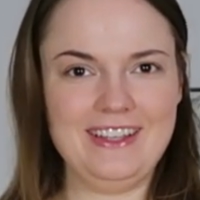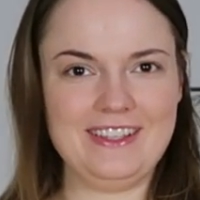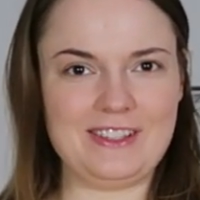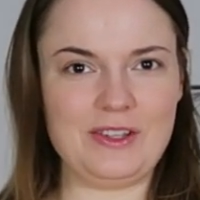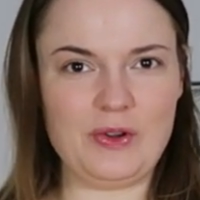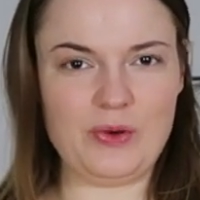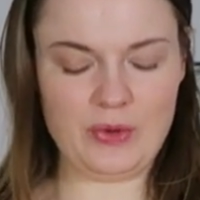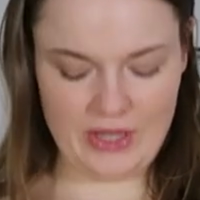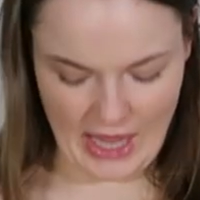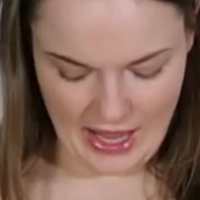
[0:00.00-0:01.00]

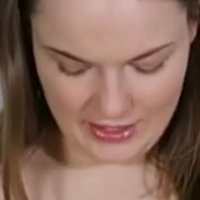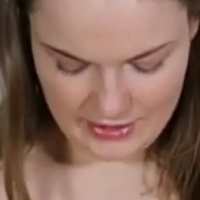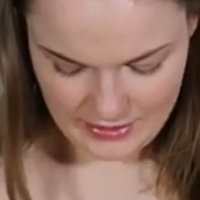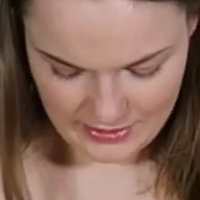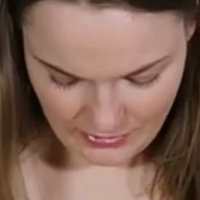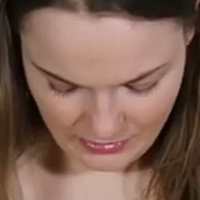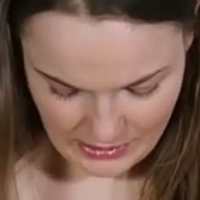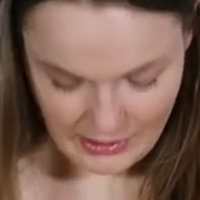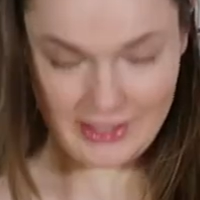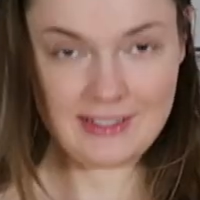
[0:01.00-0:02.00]
so yeah
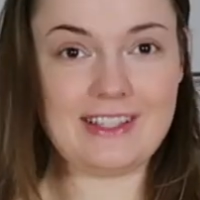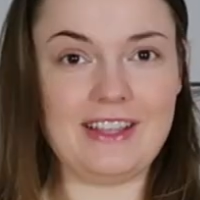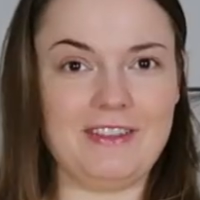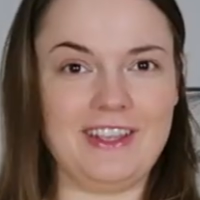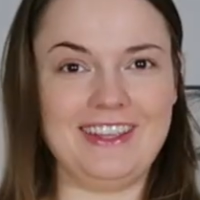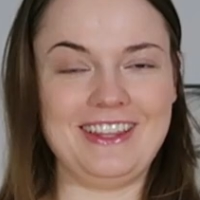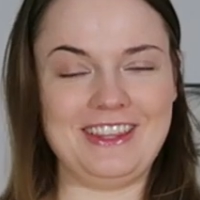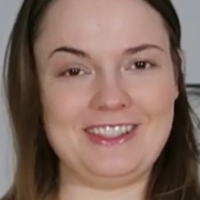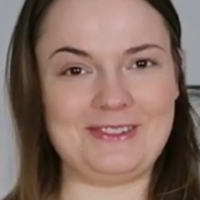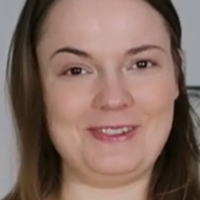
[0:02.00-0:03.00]
definitely saving
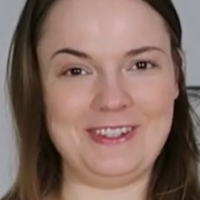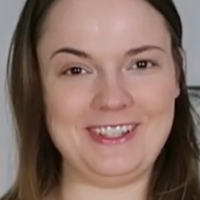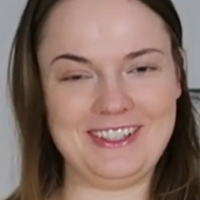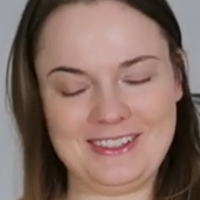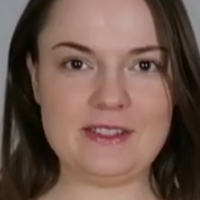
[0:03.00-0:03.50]
this one